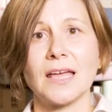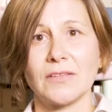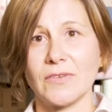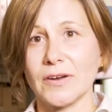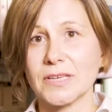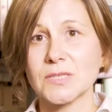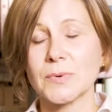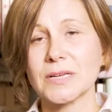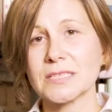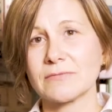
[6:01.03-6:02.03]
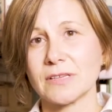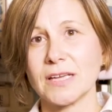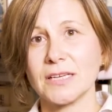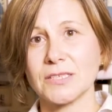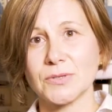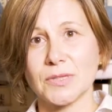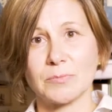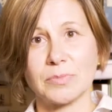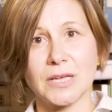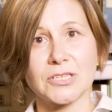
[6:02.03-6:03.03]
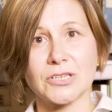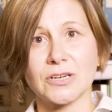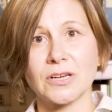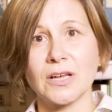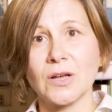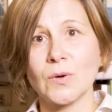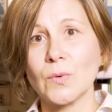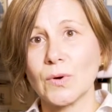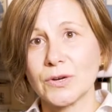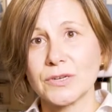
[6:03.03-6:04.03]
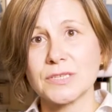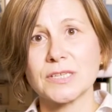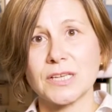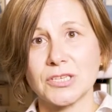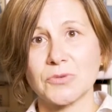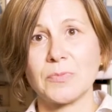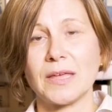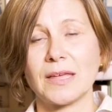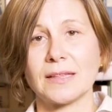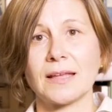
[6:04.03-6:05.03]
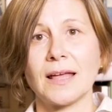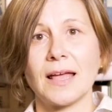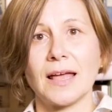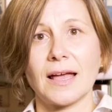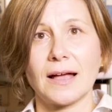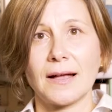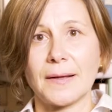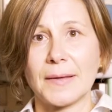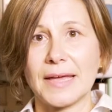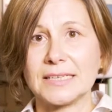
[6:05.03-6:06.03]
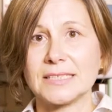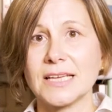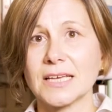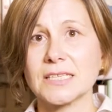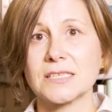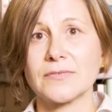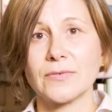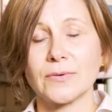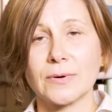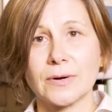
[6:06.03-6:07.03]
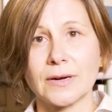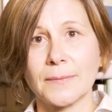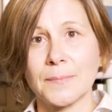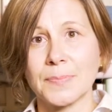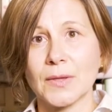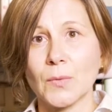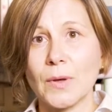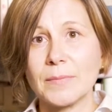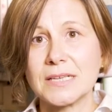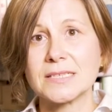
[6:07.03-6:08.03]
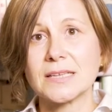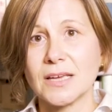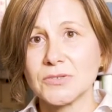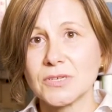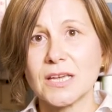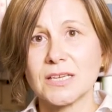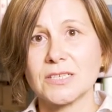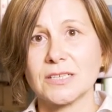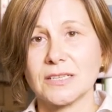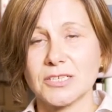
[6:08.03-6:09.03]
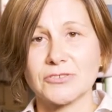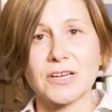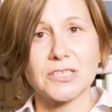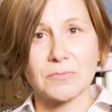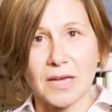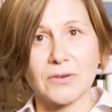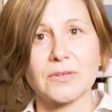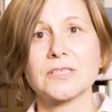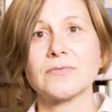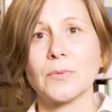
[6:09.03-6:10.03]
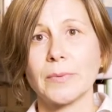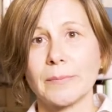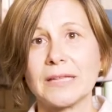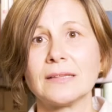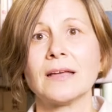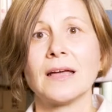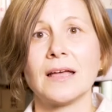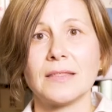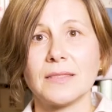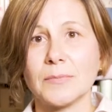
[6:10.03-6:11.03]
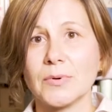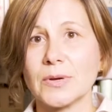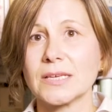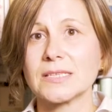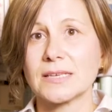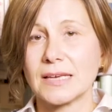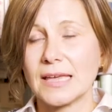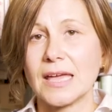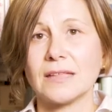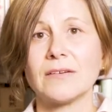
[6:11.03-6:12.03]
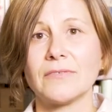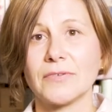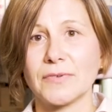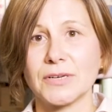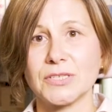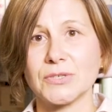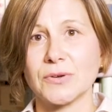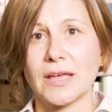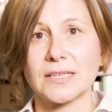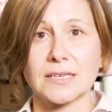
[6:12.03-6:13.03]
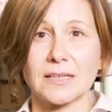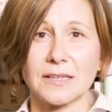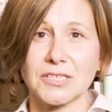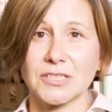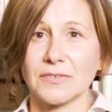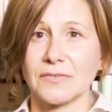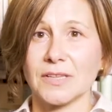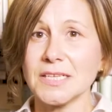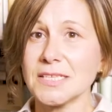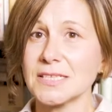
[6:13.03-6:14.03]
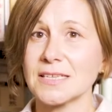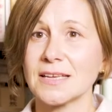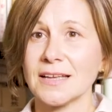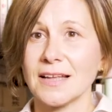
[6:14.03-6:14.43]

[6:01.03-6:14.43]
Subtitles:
in various works related to the pleasure quarters in Japan, in texts for women's education, instruction manuals for women. The book is again referred to as a collection of lists.